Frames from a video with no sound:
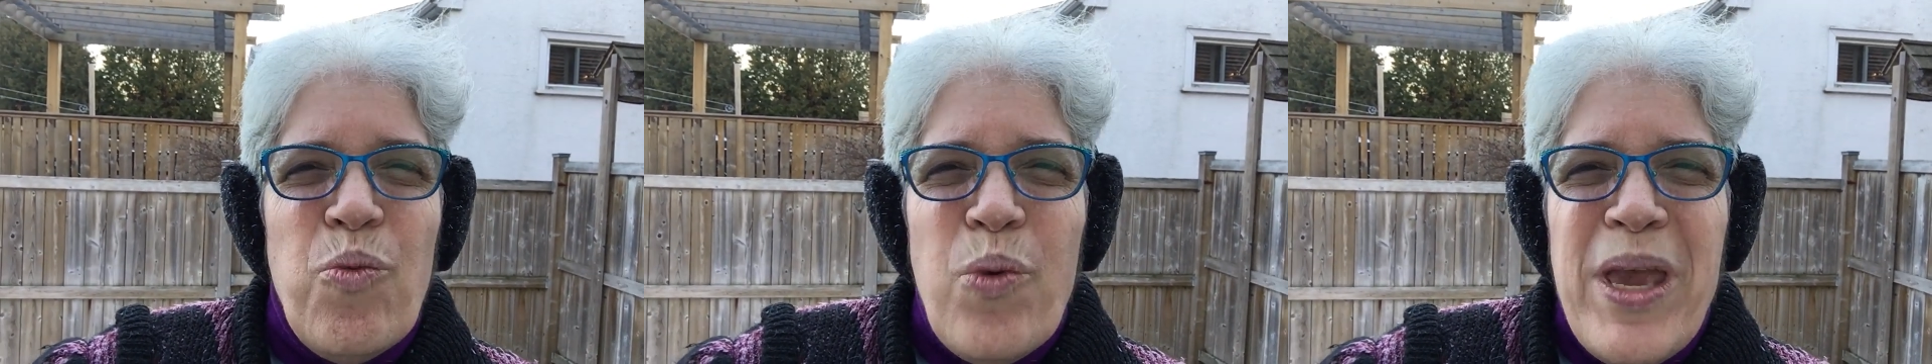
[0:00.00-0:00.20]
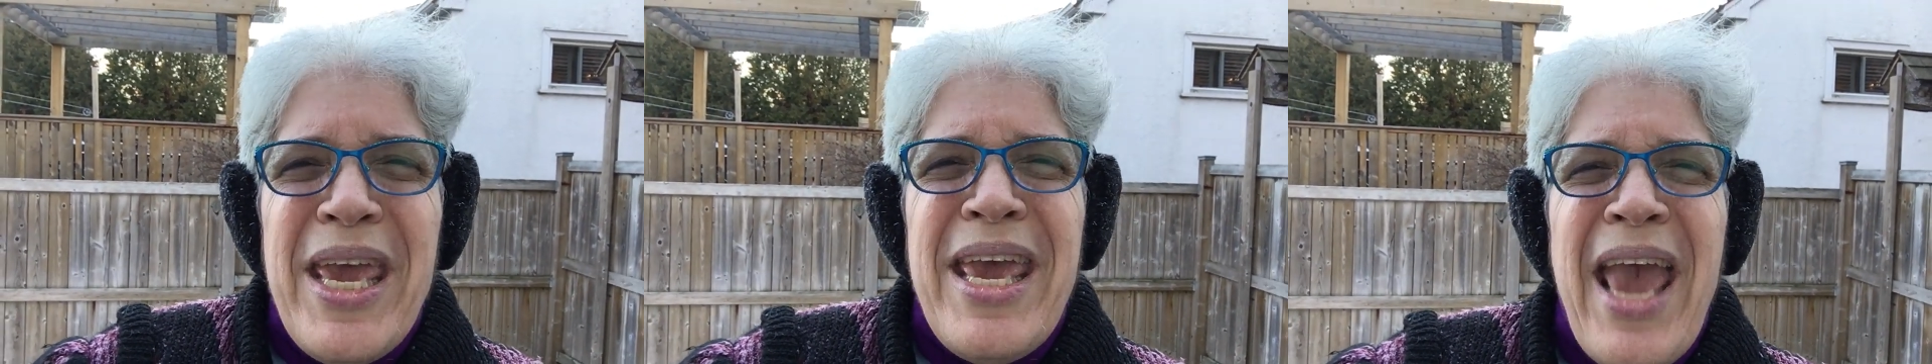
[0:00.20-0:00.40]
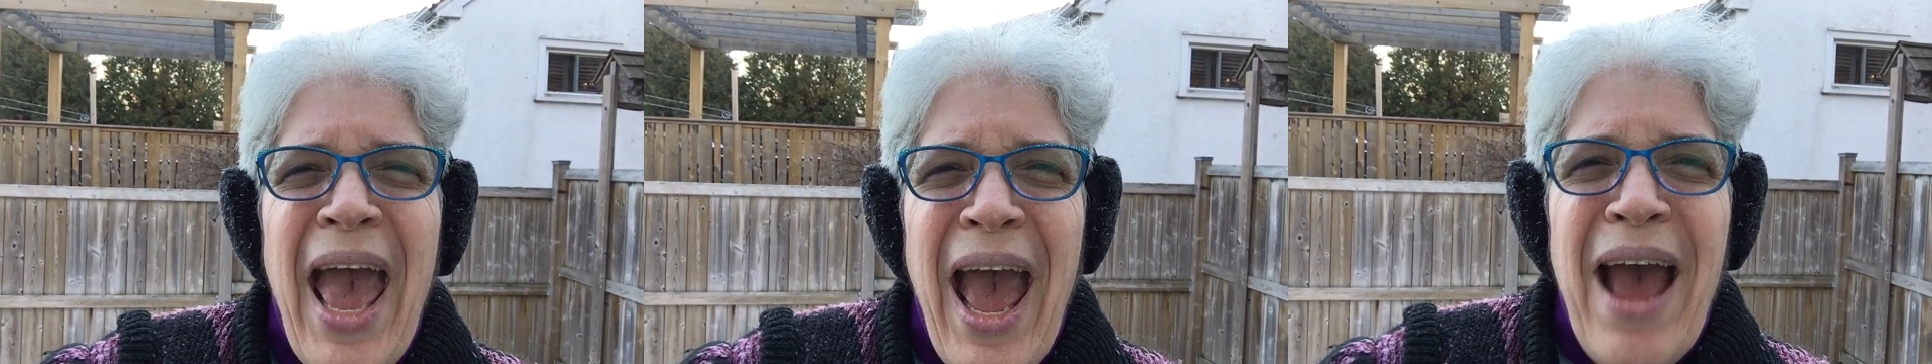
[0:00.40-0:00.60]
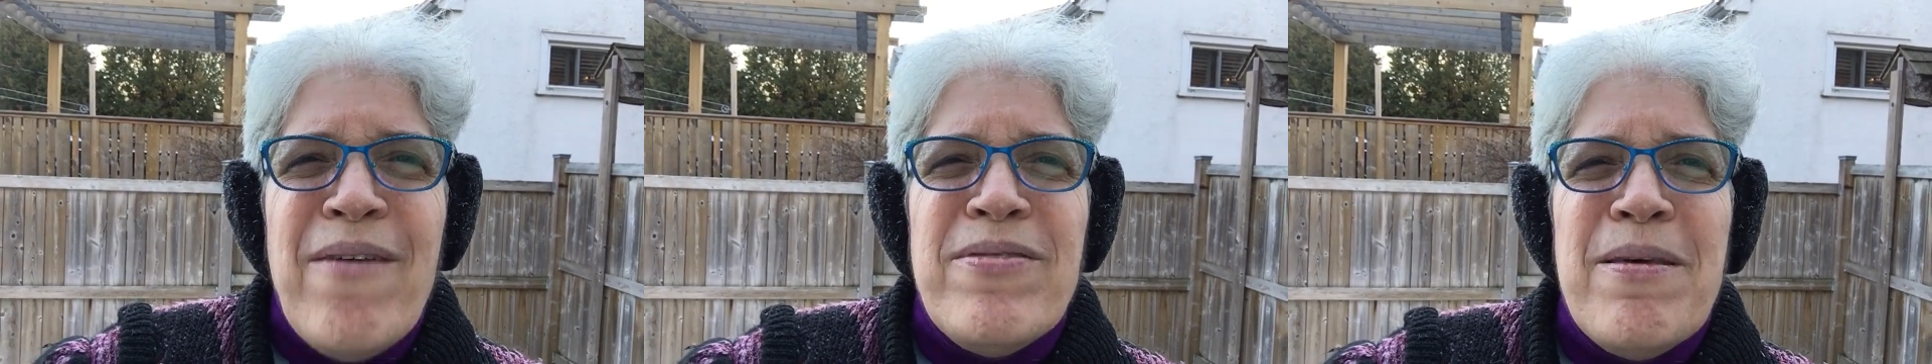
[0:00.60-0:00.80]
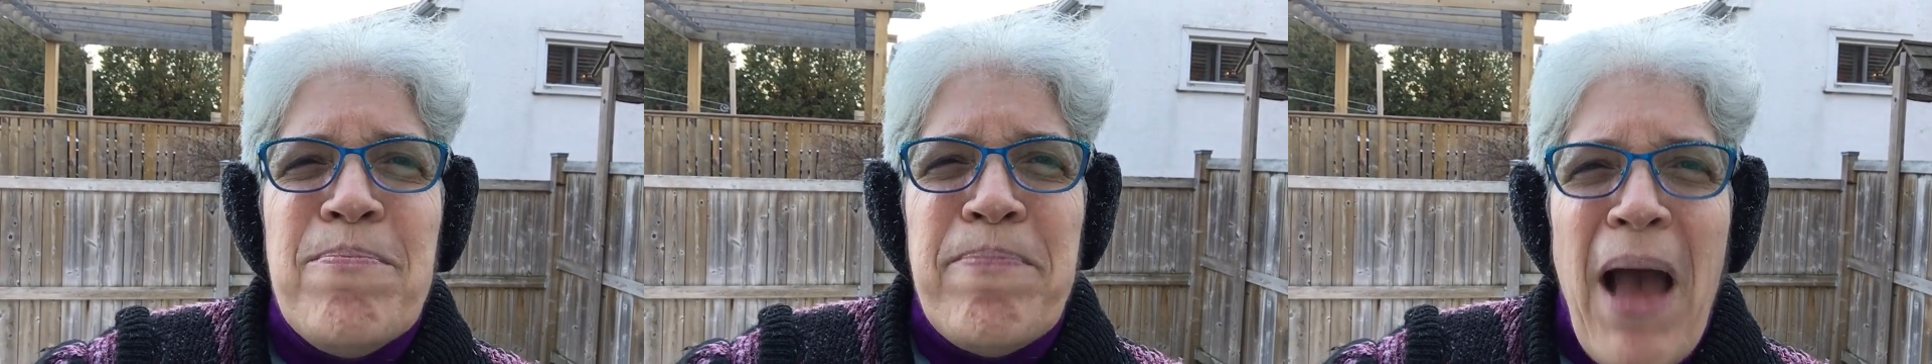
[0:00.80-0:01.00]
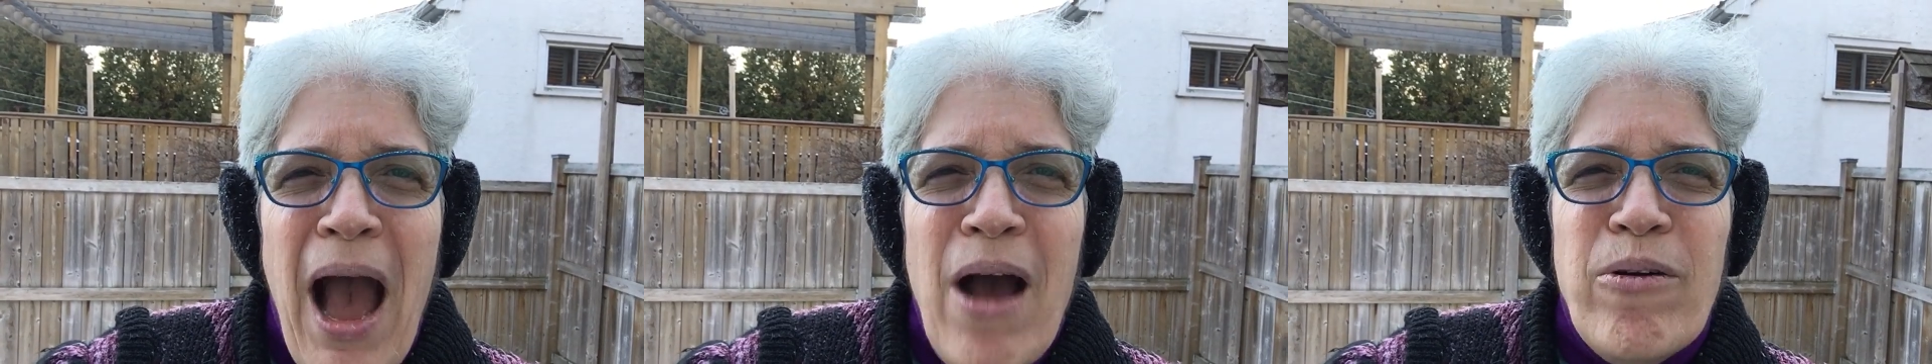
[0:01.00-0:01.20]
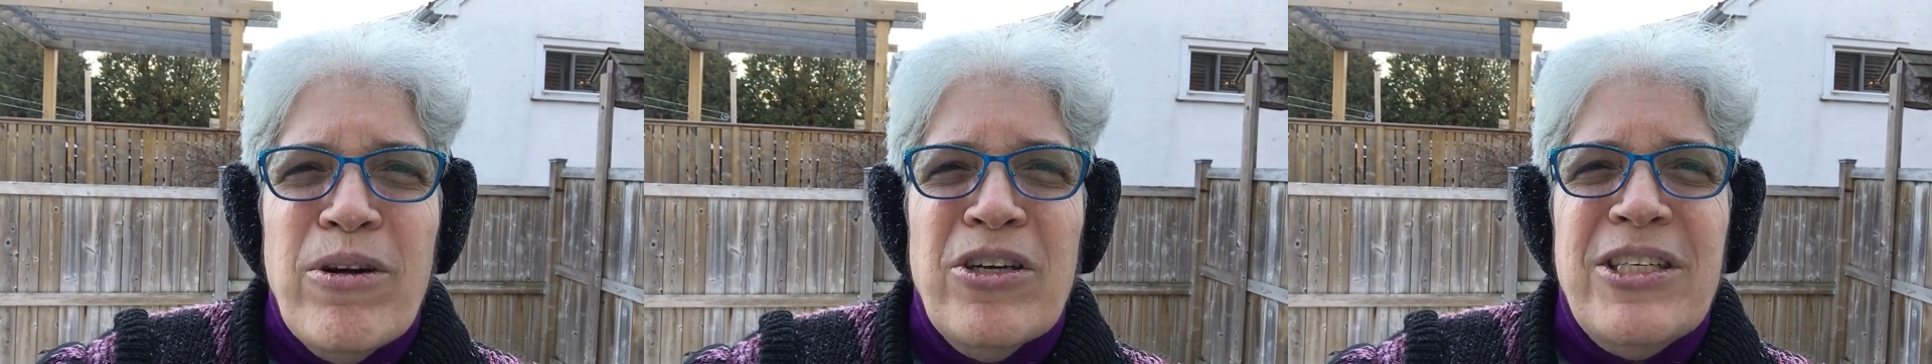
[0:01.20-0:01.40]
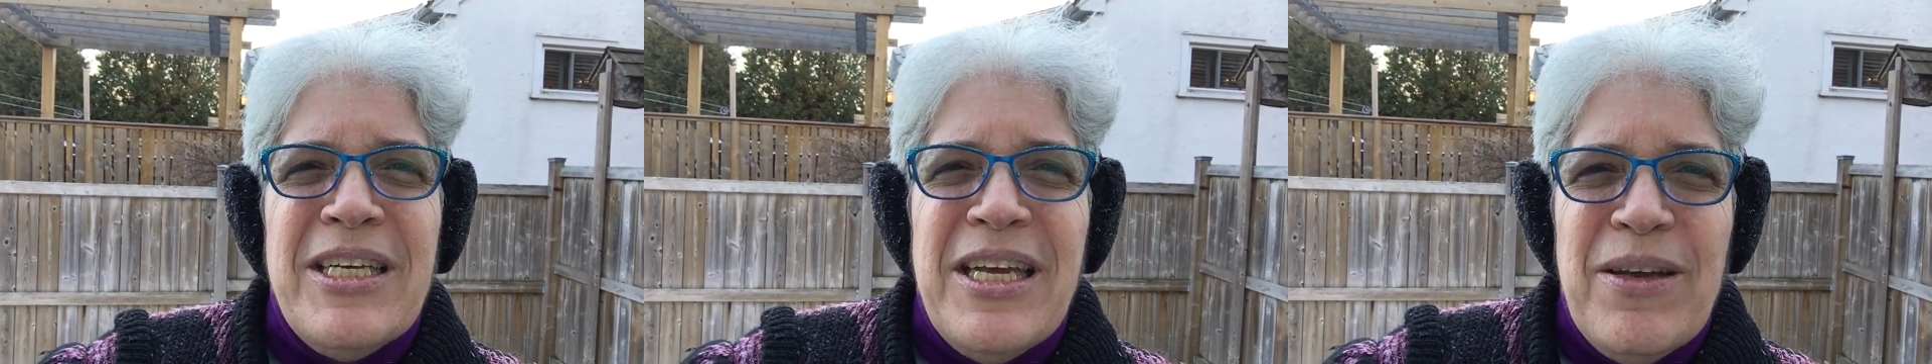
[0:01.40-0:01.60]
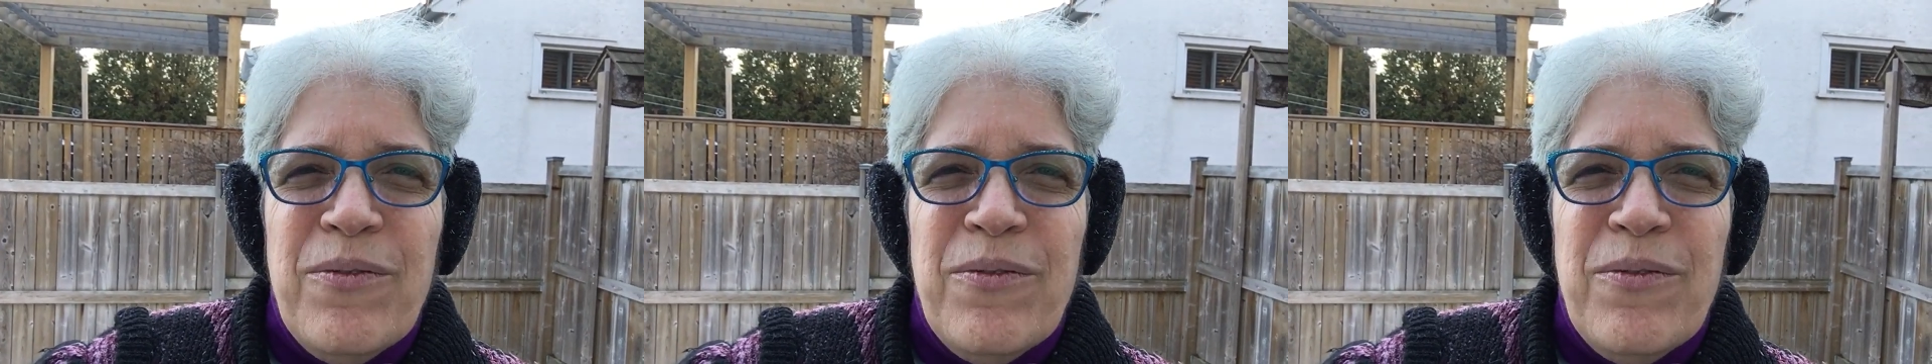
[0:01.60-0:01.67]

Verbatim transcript: We have the power to